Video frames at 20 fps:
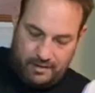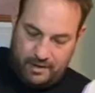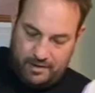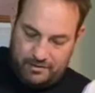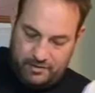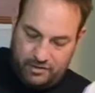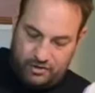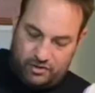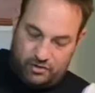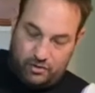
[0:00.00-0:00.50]

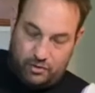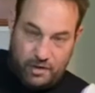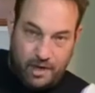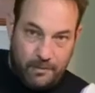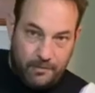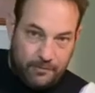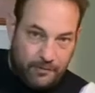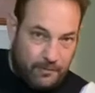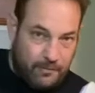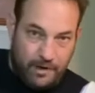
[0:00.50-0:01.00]
just stored up
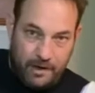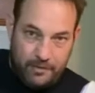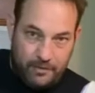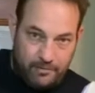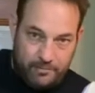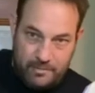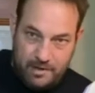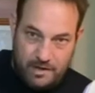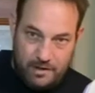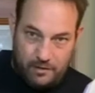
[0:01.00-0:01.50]
from other
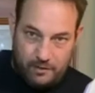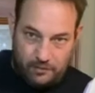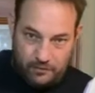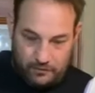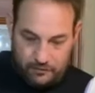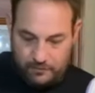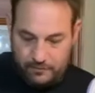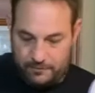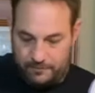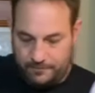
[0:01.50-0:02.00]
meals.
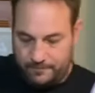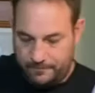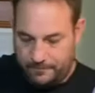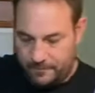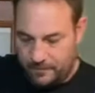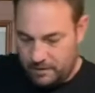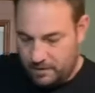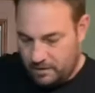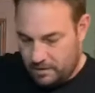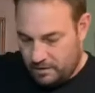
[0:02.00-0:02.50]

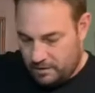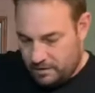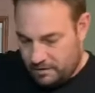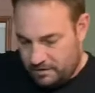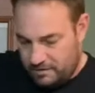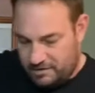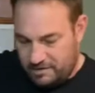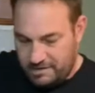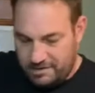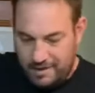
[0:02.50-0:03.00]
This
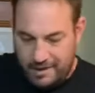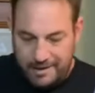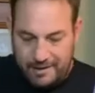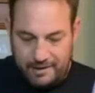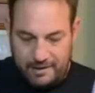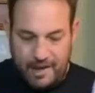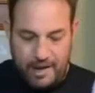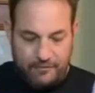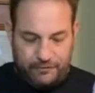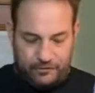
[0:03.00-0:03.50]
is like
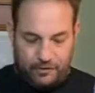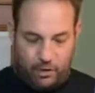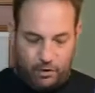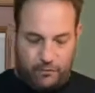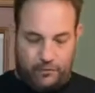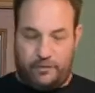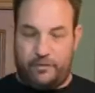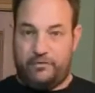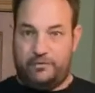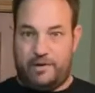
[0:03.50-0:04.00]

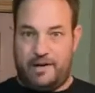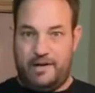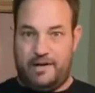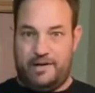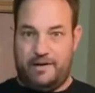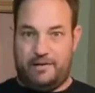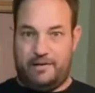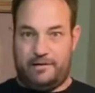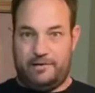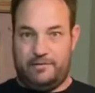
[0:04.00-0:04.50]
leftovers right
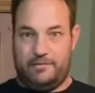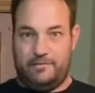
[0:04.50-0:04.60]
here.